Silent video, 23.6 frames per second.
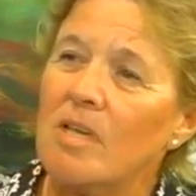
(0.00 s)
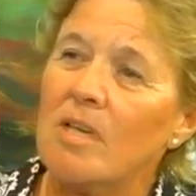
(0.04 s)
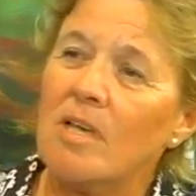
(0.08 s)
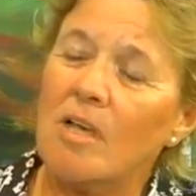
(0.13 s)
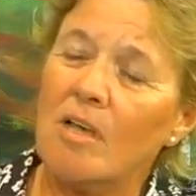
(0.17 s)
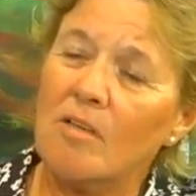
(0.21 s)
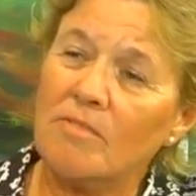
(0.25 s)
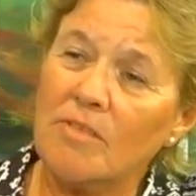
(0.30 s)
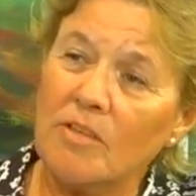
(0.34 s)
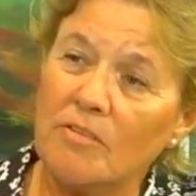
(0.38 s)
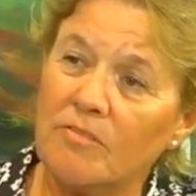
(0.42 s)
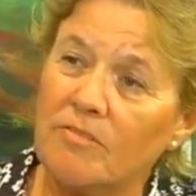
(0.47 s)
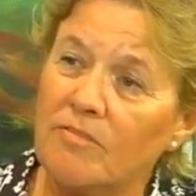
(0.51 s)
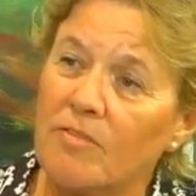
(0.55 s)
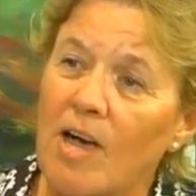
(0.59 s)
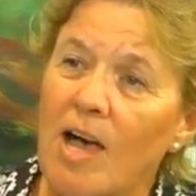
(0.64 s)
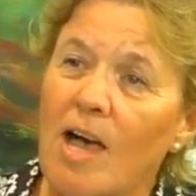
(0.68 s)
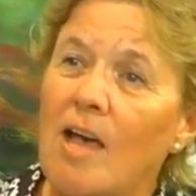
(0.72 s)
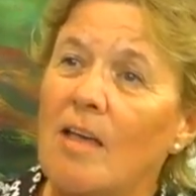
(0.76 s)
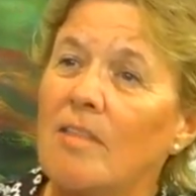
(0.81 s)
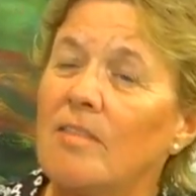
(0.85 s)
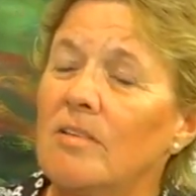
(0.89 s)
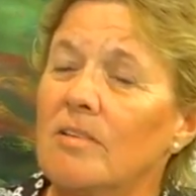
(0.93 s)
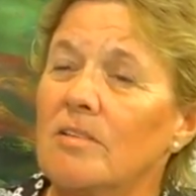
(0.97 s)
of the
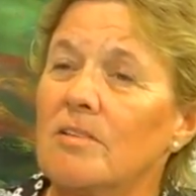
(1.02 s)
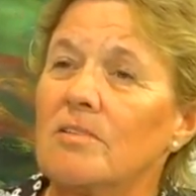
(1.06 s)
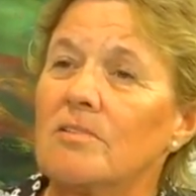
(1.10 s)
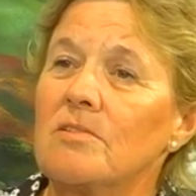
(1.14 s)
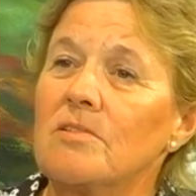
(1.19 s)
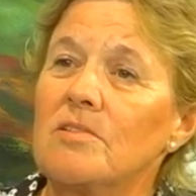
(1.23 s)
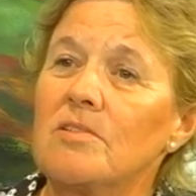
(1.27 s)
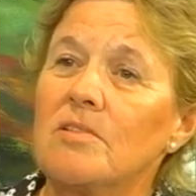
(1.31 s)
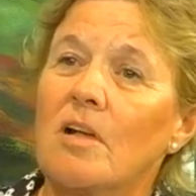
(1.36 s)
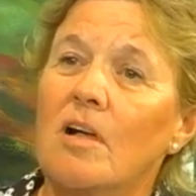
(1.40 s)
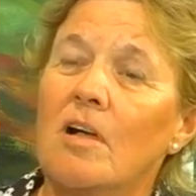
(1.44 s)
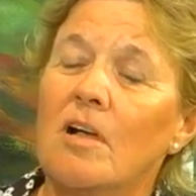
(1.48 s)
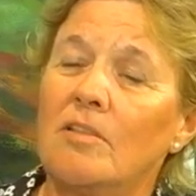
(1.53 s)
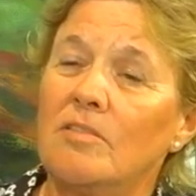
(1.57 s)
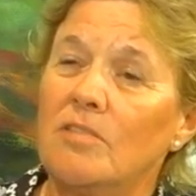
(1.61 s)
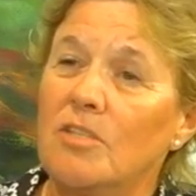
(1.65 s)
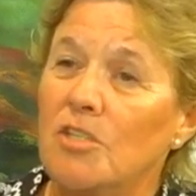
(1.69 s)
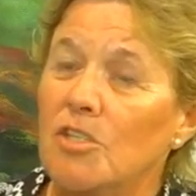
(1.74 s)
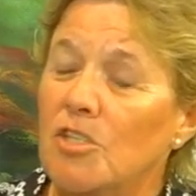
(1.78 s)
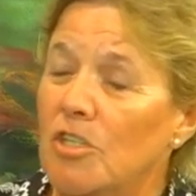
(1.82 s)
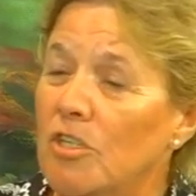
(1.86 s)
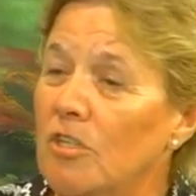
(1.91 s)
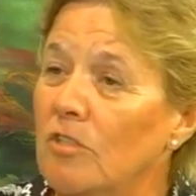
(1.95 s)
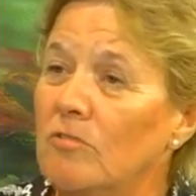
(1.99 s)
fathers on the
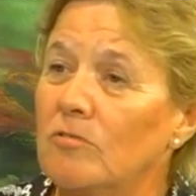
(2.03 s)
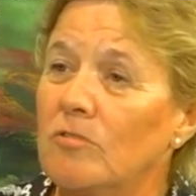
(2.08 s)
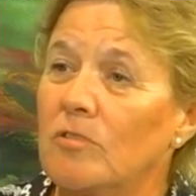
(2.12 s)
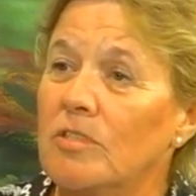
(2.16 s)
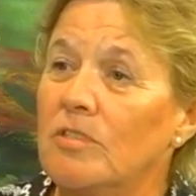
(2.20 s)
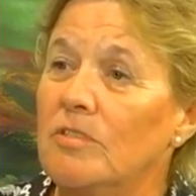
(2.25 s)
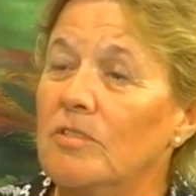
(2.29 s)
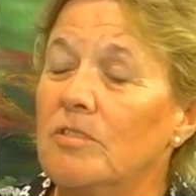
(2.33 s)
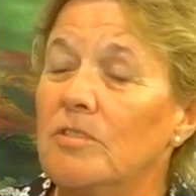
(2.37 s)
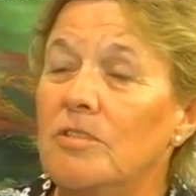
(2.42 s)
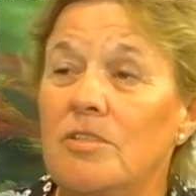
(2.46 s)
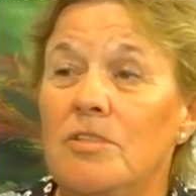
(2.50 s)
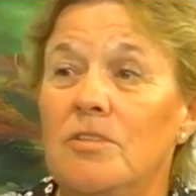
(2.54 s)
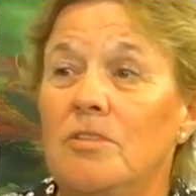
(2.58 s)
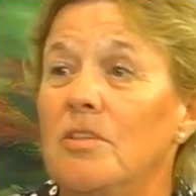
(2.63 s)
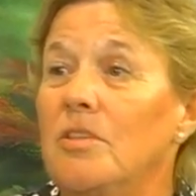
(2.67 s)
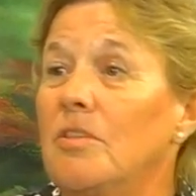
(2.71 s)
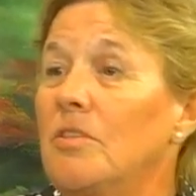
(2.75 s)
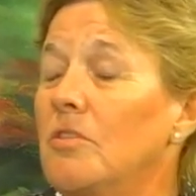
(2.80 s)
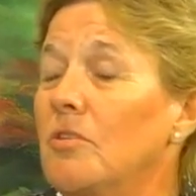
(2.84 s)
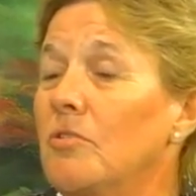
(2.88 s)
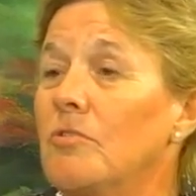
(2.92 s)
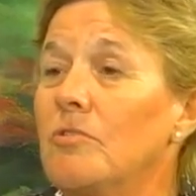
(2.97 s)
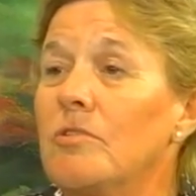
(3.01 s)
children to the
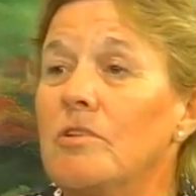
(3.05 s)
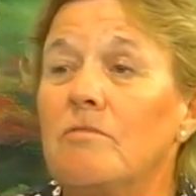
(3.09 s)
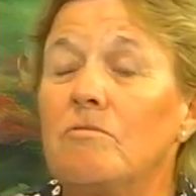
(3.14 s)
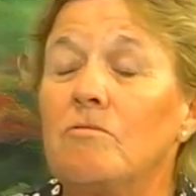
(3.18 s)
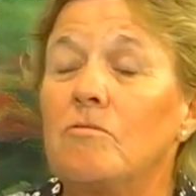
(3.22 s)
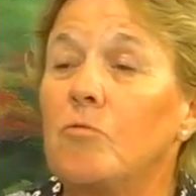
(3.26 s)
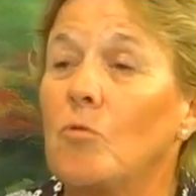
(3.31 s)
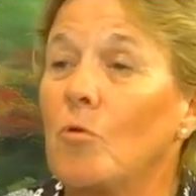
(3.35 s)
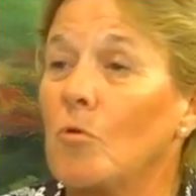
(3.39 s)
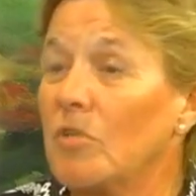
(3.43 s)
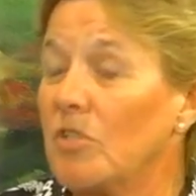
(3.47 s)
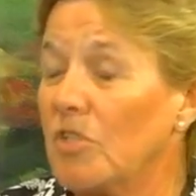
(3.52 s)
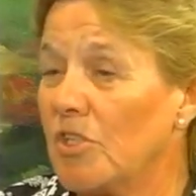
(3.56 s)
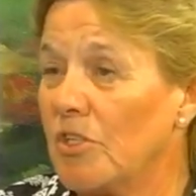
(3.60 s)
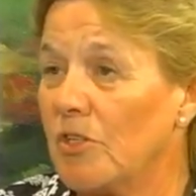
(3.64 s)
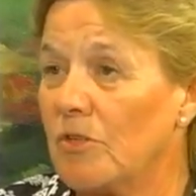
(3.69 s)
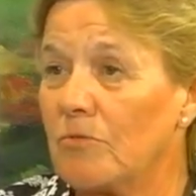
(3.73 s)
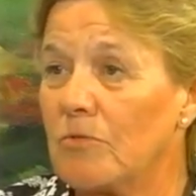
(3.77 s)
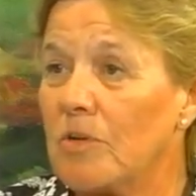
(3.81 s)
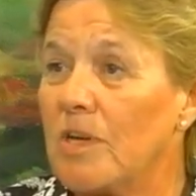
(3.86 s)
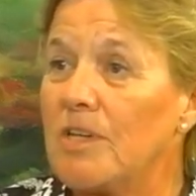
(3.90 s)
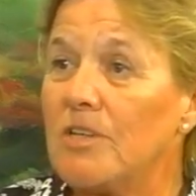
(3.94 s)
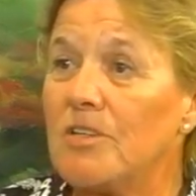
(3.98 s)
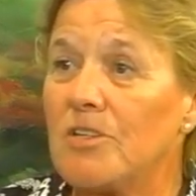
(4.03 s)
third and fourth
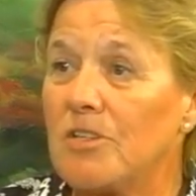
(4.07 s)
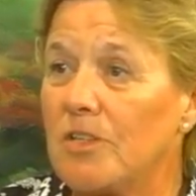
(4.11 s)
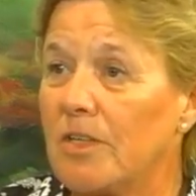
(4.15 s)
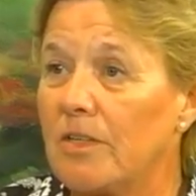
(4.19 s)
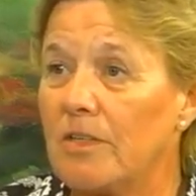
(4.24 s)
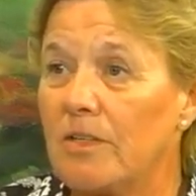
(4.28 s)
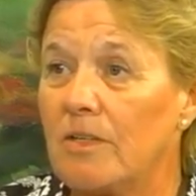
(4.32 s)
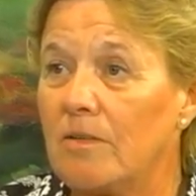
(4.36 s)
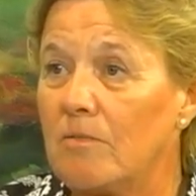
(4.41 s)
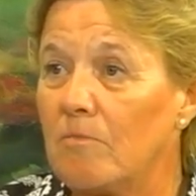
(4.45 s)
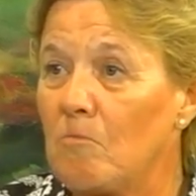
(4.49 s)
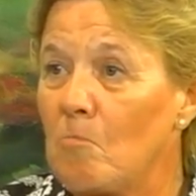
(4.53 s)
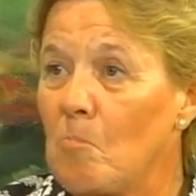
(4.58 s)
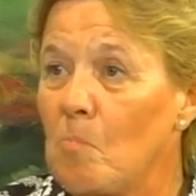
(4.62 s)
generation.